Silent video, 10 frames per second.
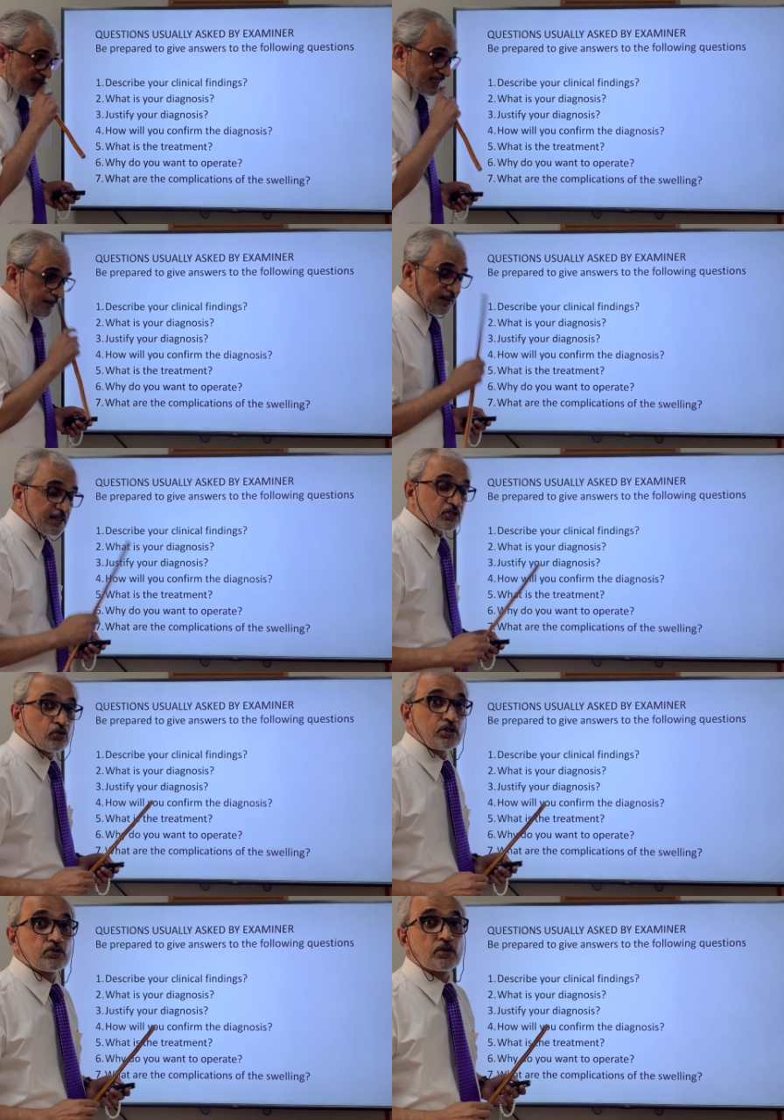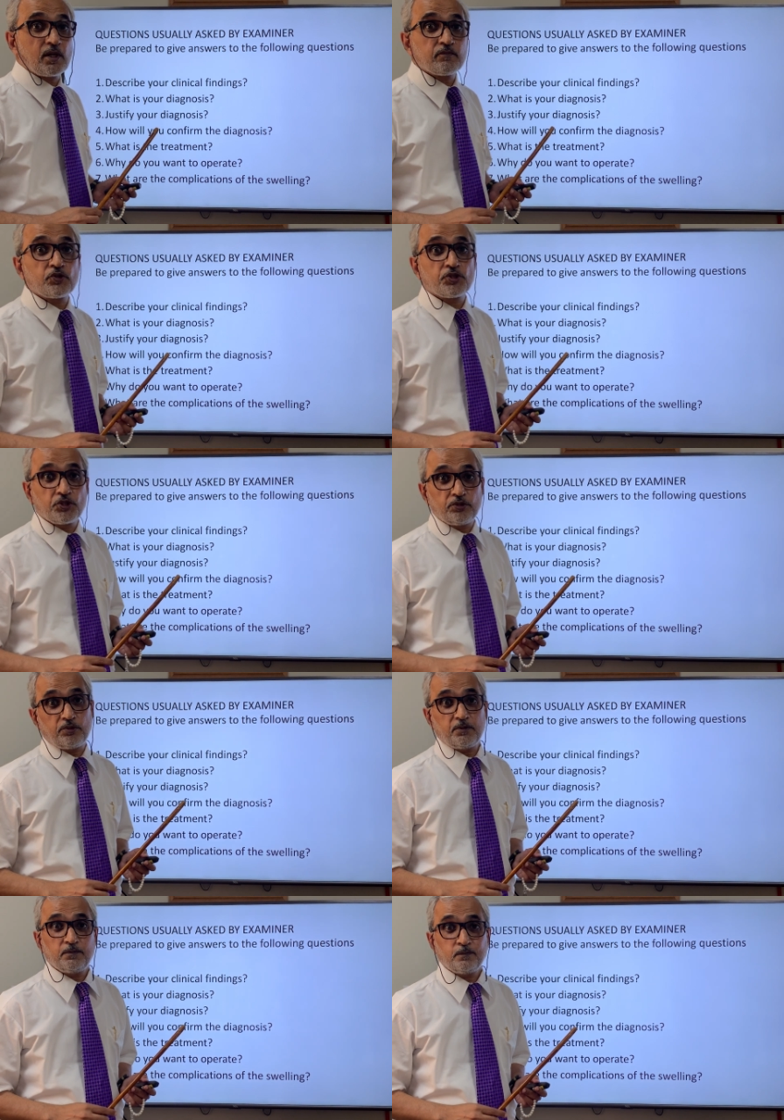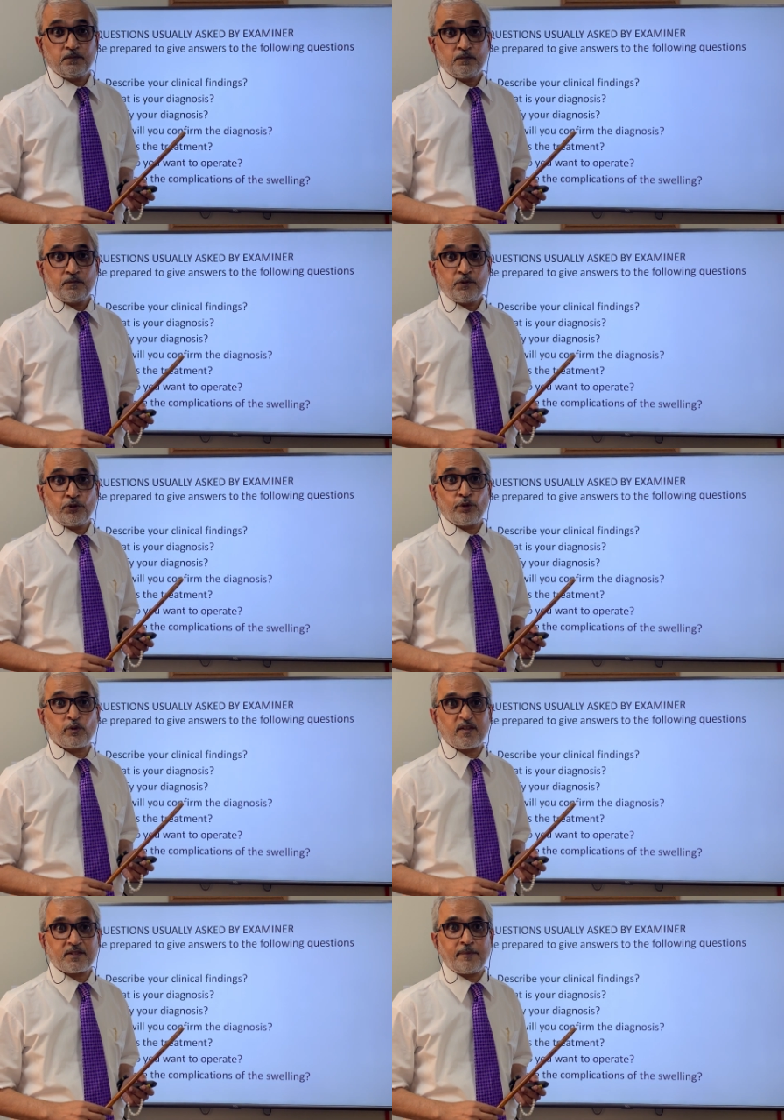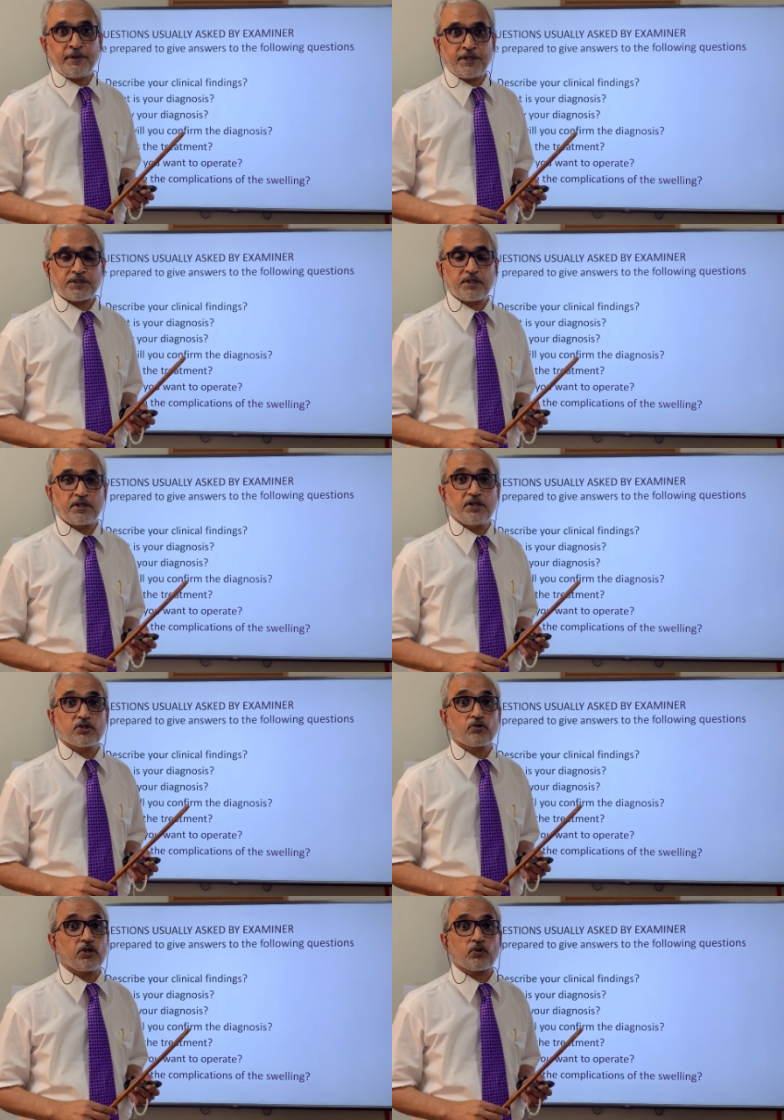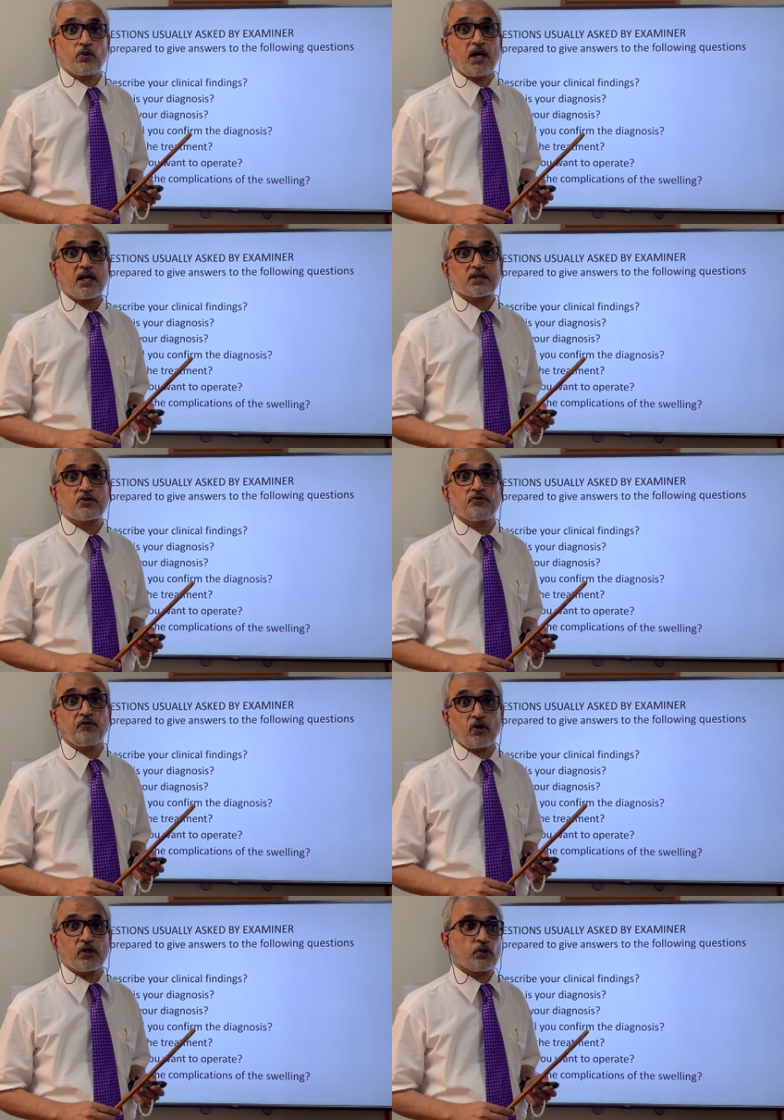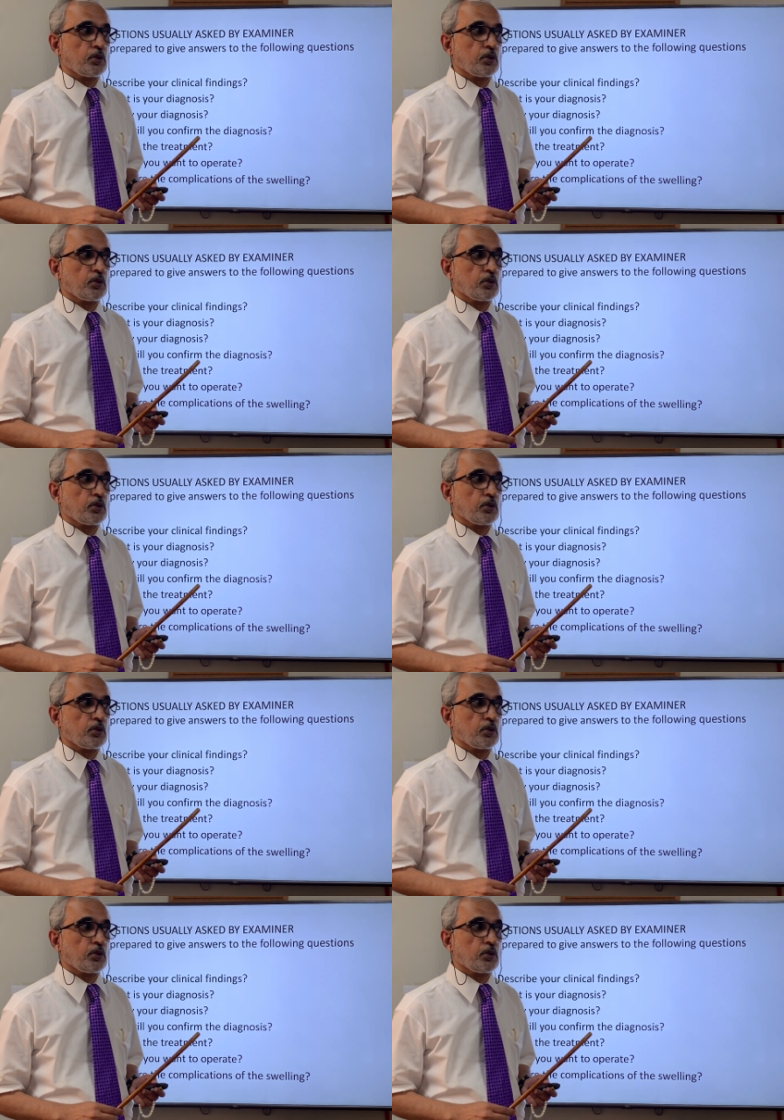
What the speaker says: examiner is going to come to you during your examination, he is going to ask you following